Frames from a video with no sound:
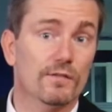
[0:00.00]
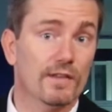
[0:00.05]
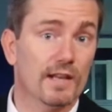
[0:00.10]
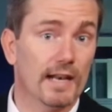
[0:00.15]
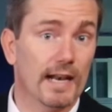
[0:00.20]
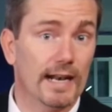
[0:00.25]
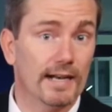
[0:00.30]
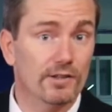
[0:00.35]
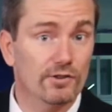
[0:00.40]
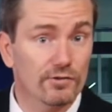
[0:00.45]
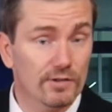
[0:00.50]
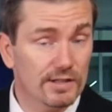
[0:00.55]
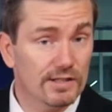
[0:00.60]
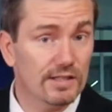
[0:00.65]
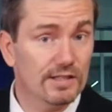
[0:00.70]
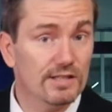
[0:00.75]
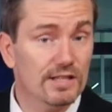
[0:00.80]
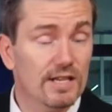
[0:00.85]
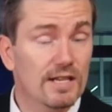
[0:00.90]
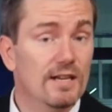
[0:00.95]
of the
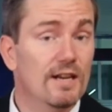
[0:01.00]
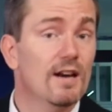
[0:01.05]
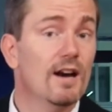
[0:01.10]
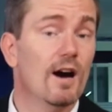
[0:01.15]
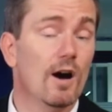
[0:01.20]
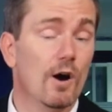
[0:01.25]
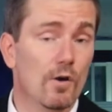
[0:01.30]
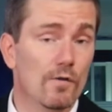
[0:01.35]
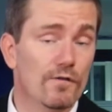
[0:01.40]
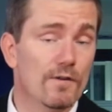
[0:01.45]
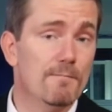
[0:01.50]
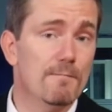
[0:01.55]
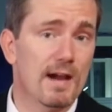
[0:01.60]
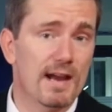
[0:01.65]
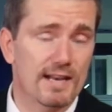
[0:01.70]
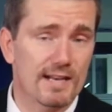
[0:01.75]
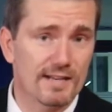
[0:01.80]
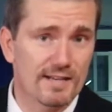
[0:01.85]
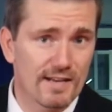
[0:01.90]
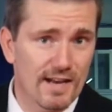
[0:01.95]
electricity over
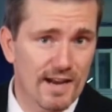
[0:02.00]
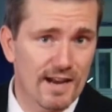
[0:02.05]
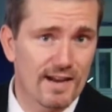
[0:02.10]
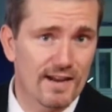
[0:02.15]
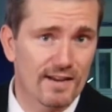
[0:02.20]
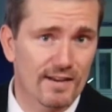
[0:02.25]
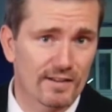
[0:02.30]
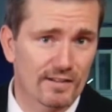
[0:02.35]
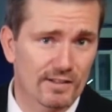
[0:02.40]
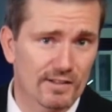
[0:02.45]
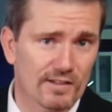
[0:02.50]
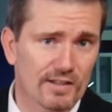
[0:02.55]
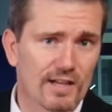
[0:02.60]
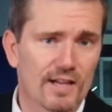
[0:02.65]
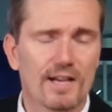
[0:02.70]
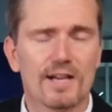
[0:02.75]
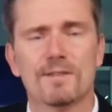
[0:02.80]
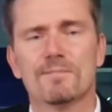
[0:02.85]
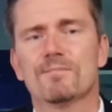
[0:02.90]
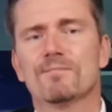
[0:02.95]
many years.
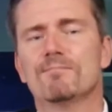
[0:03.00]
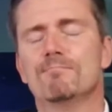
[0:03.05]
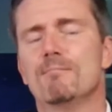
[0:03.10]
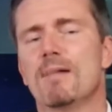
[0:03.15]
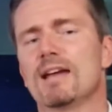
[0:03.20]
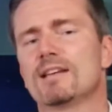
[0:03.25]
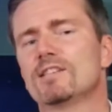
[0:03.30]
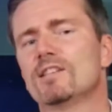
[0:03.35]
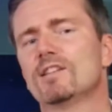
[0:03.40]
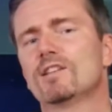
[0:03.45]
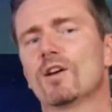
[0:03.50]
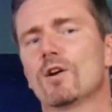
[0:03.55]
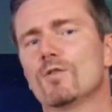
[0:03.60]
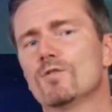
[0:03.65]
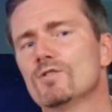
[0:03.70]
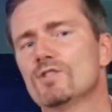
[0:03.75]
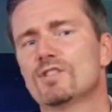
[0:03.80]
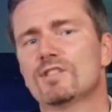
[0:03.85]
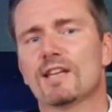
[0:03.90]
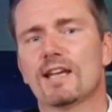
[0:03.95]

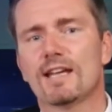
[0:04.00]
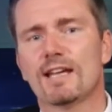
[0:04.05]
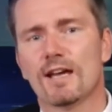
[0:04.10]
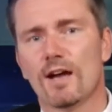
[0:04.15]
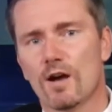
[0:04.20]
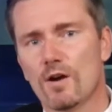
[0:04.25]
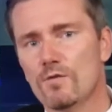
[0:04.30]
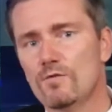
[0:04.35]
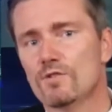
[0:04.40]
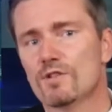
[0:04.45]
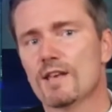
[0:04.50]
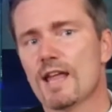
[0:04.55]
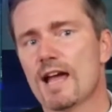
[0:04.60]
Mexico's state-owned